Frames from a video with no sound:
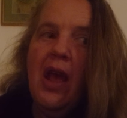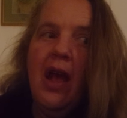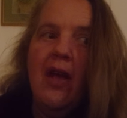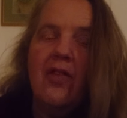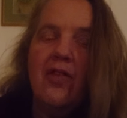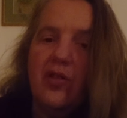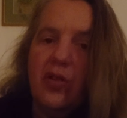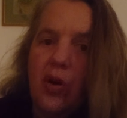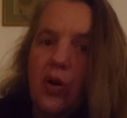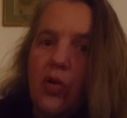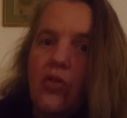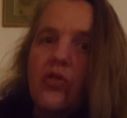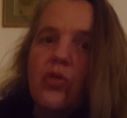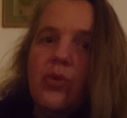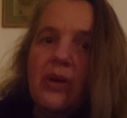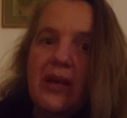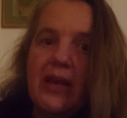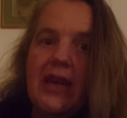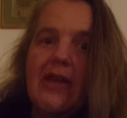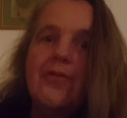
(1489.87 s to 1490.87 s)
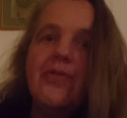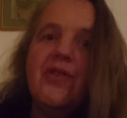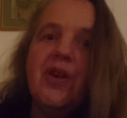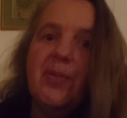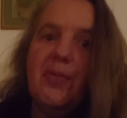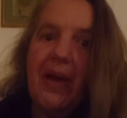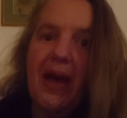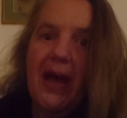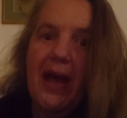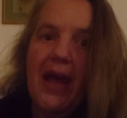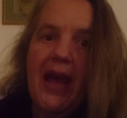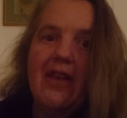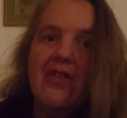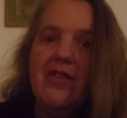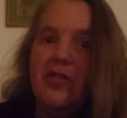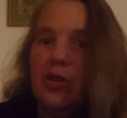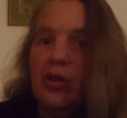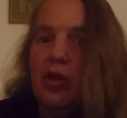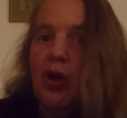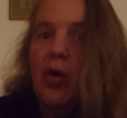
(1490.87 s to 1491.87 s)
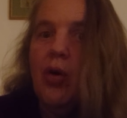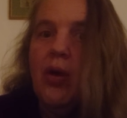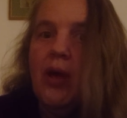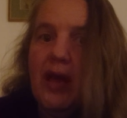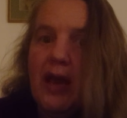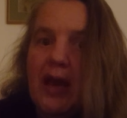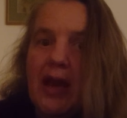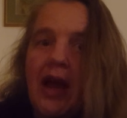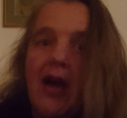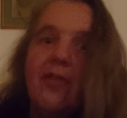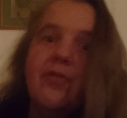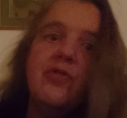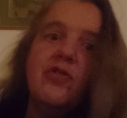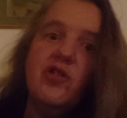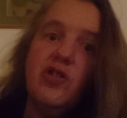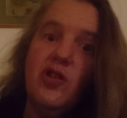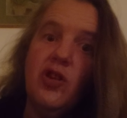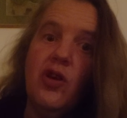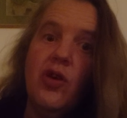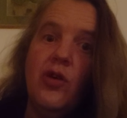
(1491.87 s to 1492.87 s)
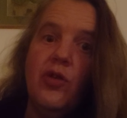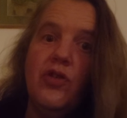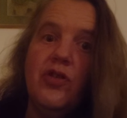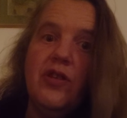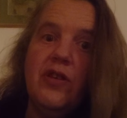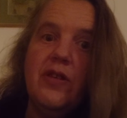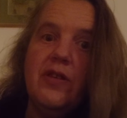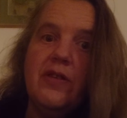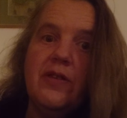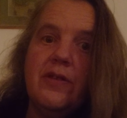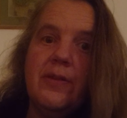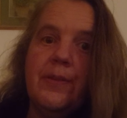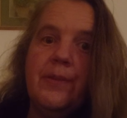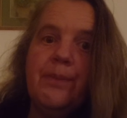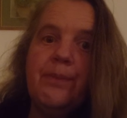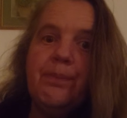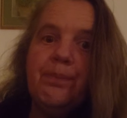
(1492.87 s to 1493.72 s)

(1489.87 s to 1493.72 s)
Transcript: as long as we lift up our heads long enough to notice.